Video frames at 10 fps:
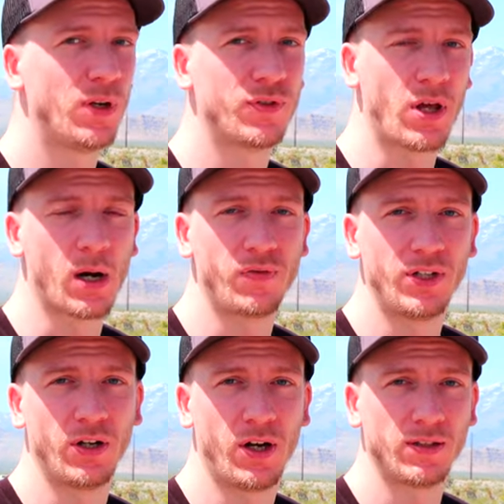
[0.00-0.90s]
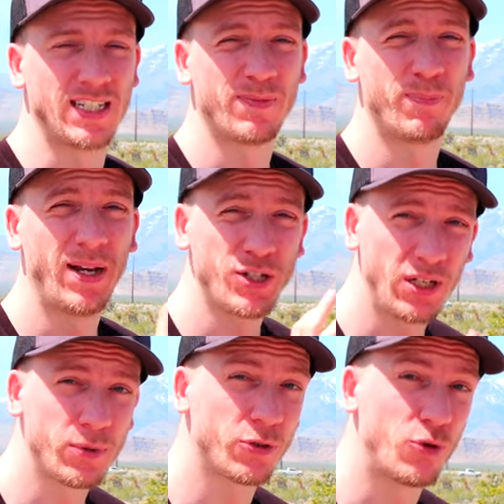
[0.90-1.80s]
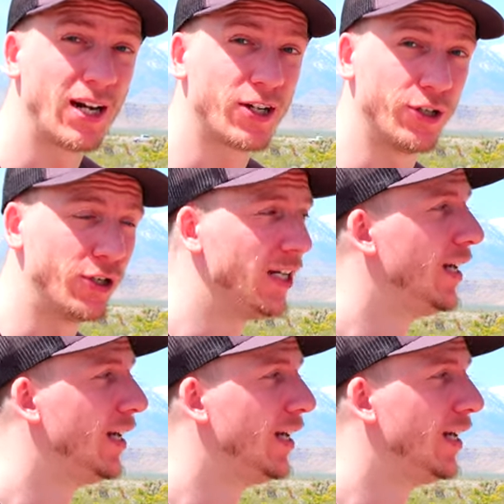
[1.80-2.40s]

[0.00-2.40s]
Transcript: Way photography a lot, especially with a tracker,